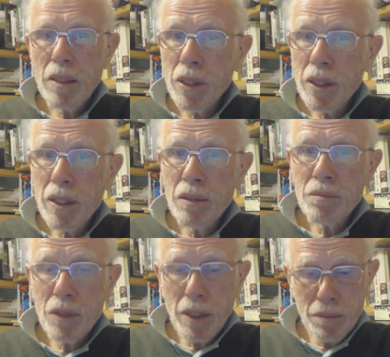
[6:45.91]
Then we
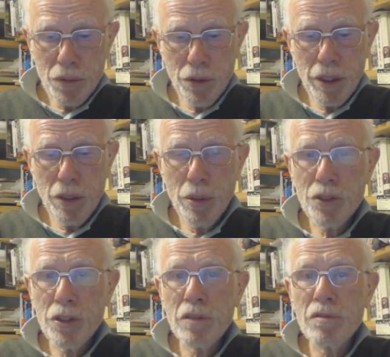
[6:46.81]
come to the
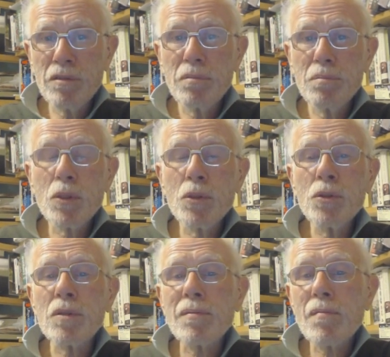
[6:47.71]
question of
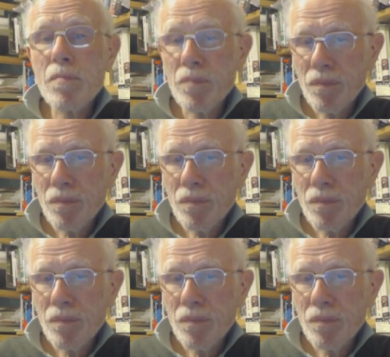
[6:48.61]
pollution.